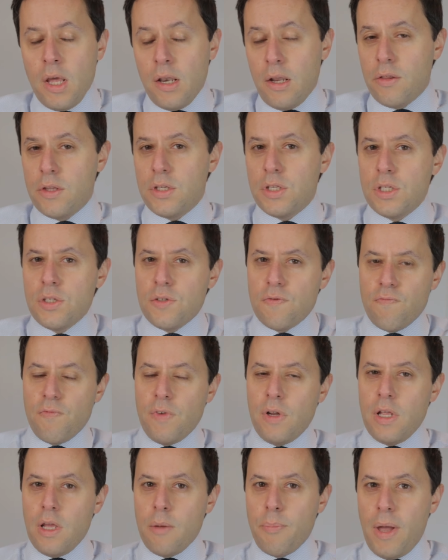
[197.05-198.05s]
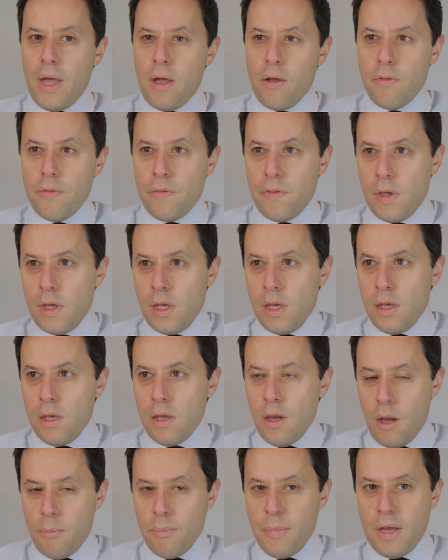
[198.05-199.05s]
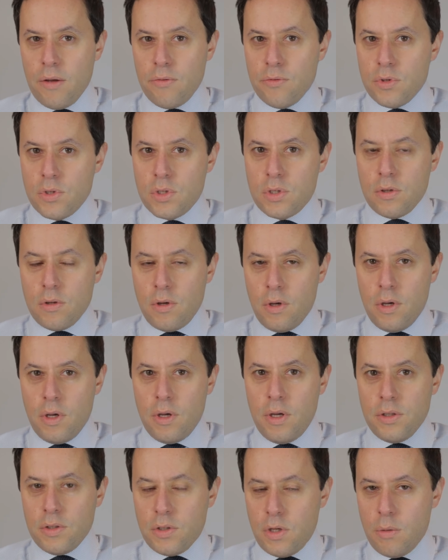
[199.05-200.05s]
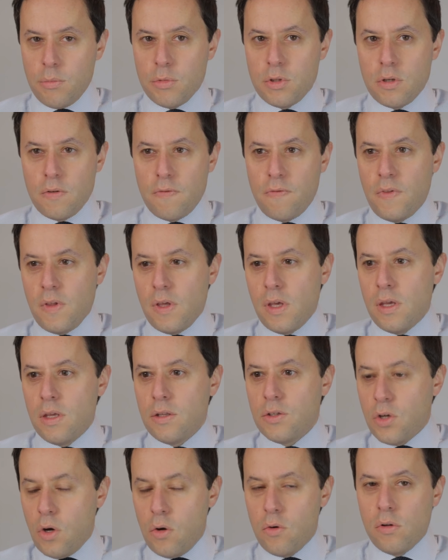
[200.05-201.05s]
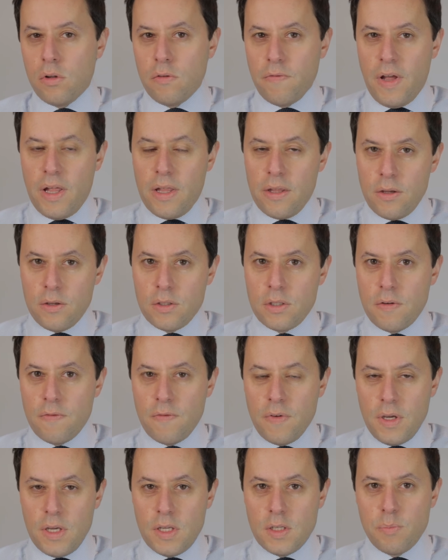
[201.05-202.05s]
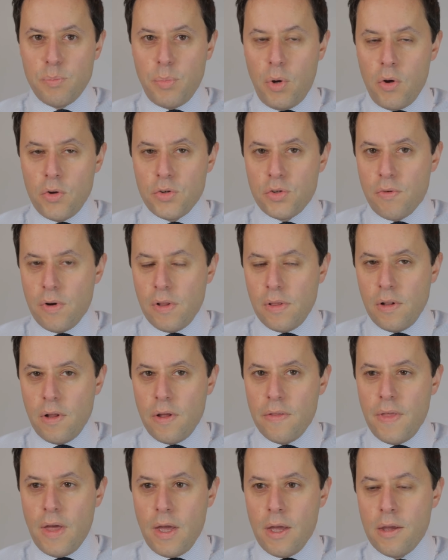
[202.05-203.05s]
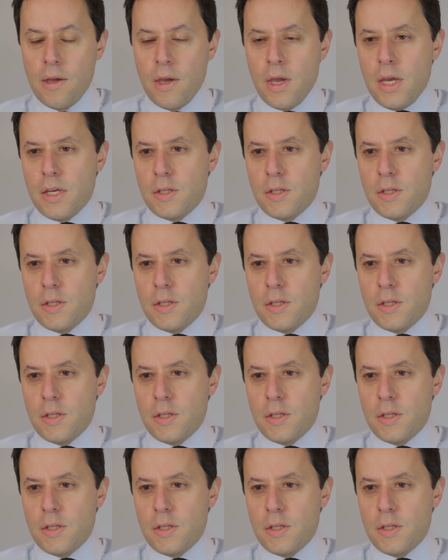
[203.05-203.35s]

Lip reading: Now, this isn't really about the amounts in terms of the total values of his pots or anything like that.